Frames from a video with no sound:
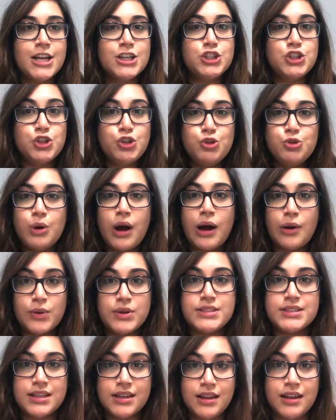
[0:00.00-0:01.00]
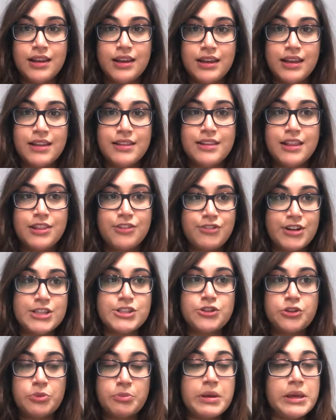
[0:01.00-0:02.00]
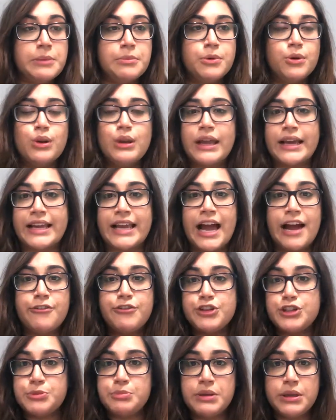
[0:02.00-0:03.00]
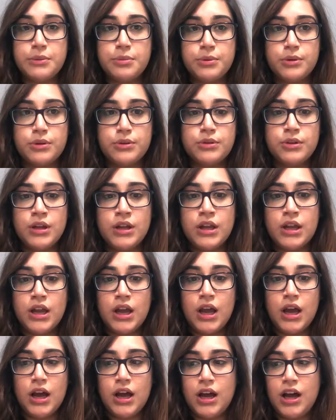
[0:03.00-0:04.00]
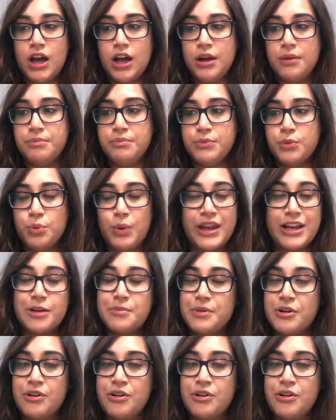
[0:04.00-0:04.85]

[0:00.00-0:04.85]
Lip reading: 2 hours early than the rest of the people, like average people wake up